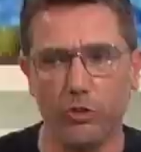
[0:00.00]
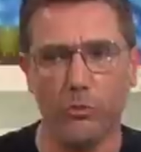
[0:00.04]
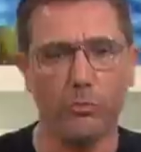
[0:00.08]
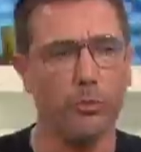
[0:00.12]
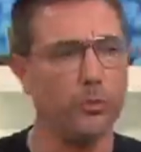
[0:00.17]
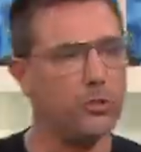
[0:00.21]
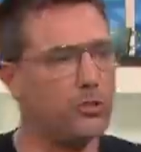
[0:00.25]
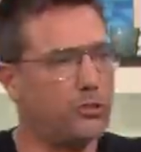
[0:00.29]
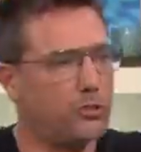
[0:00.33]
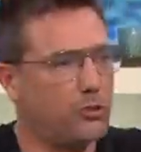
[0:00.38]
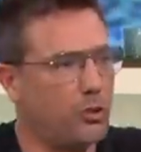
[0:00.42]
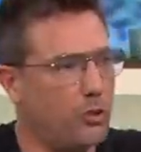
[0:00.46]
put
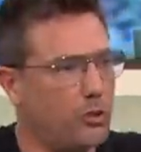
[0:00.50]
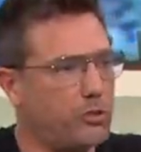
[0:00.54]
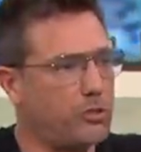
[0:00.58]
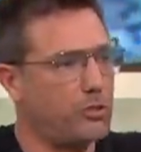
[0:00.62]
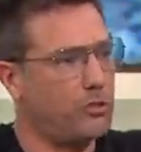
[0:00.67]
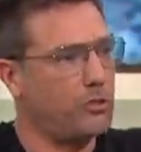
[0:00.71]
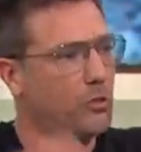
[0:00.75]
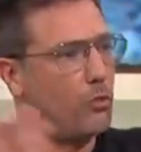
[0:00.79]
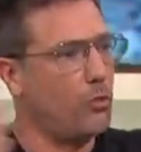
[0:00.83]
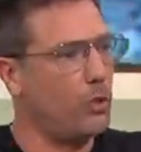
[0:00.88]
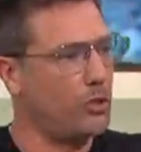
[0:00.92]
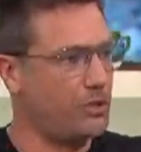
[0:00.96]
the salt, the
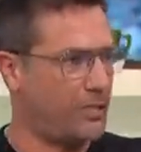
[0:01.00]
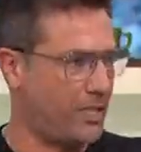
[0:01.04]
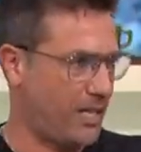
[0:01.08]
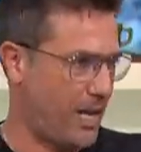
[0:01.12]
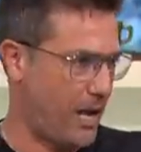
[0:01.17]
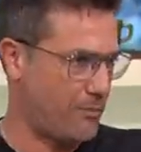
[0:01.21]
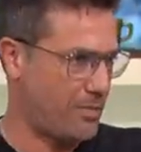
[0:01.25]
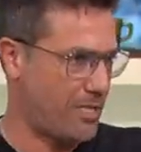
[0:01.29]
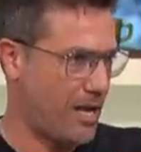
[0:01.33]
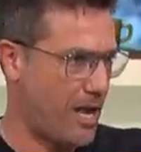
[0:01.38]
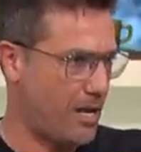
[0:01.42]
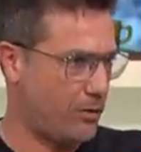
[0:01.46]
water
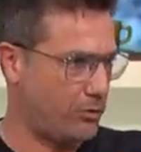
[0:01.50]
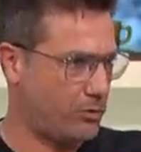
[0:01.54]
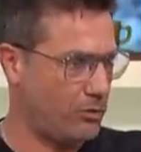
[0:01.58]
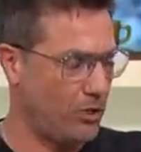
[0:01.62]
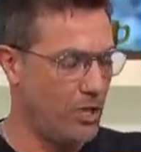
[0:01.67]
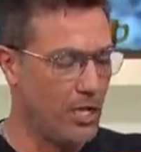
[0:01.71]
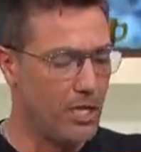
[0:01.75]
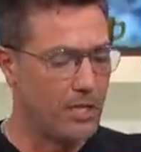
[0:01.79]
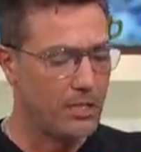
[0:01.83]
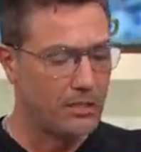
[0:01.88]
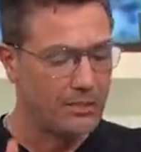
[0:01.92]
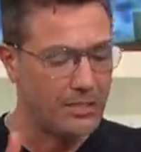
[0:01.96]
comes out.
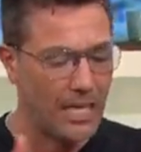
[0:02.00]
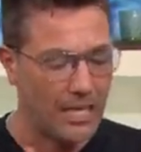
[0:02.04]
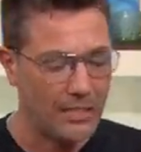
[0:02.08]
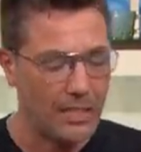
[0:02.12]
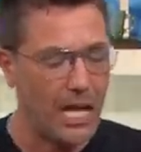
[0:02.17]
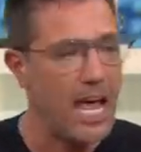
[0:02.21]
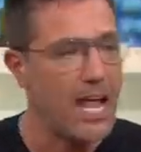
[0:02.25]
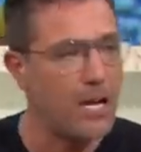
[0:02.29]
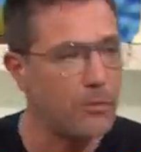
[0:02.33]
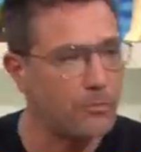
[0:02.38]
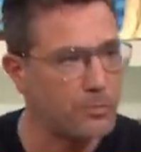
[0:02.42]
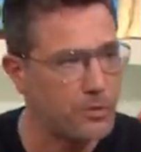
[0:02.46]
That
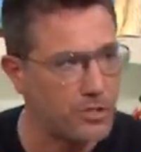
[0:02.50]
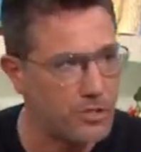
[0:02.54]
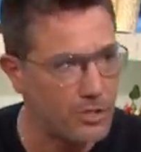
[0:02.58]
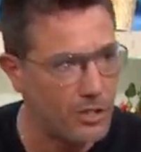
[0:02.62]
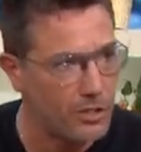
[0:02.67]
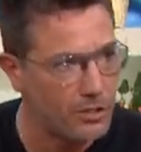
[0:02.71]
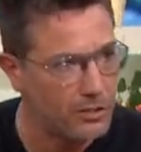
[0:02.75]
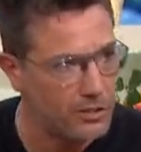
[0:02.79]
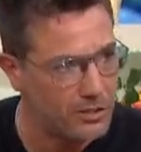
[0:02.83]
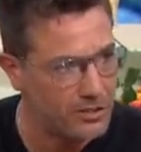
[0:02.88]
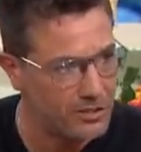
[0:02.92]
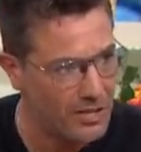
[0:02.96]
helps
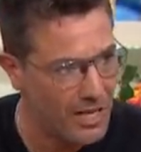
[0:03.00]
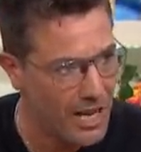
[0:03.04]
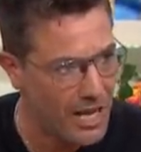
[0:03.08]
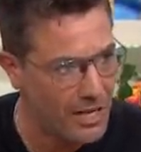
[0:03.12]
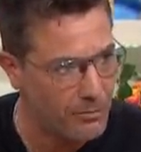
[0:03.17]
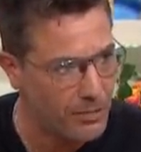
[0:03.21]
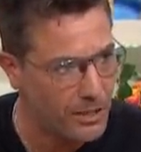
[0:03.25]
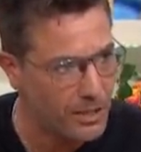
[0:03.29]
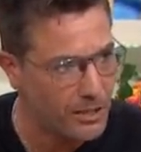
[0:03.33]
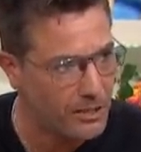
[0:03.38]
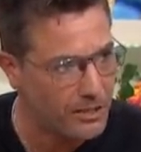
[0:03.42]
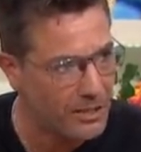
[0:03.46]
the
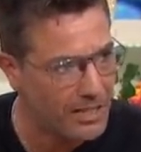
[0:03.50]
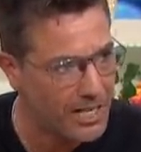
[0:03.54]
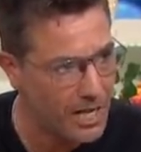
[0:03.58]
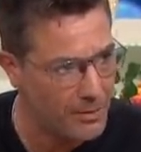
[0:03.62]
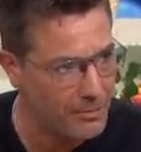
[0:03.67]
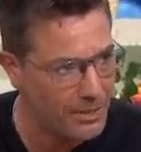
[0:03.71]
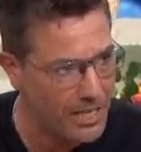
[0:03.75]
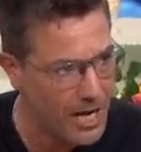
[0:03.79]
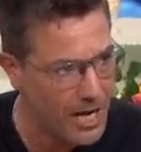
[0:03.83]
slimy coming